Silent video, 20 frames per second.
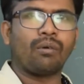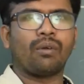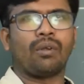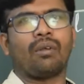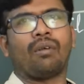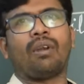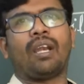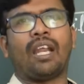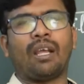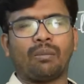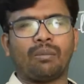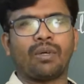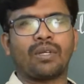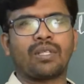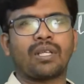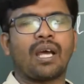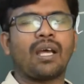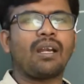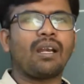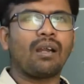laborers
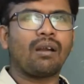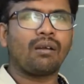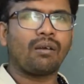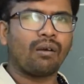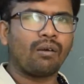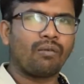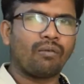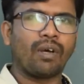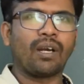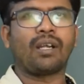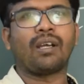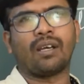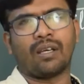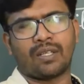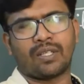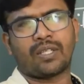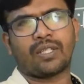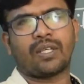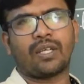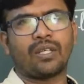or
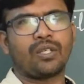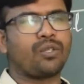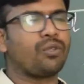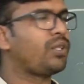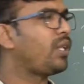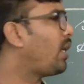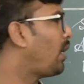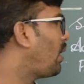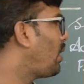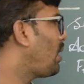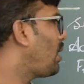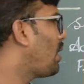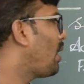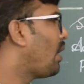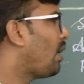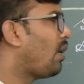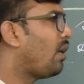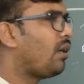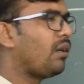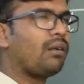workers
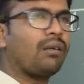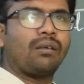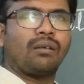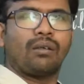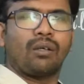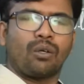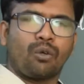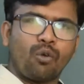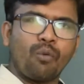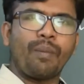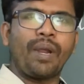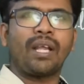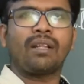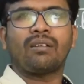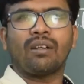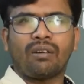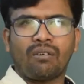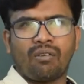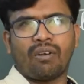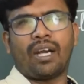to make the
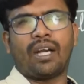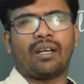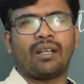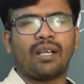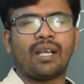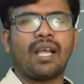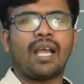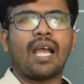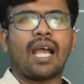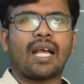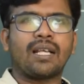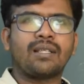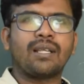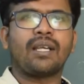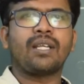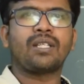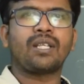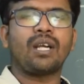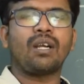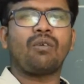trade. As a
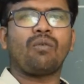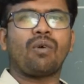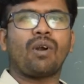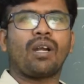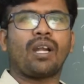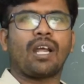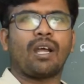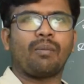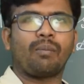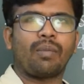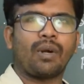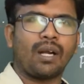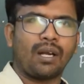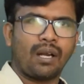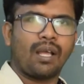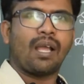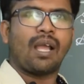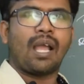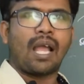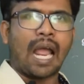result, what happened,
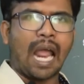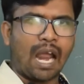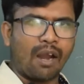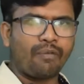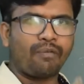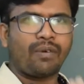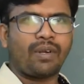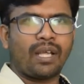after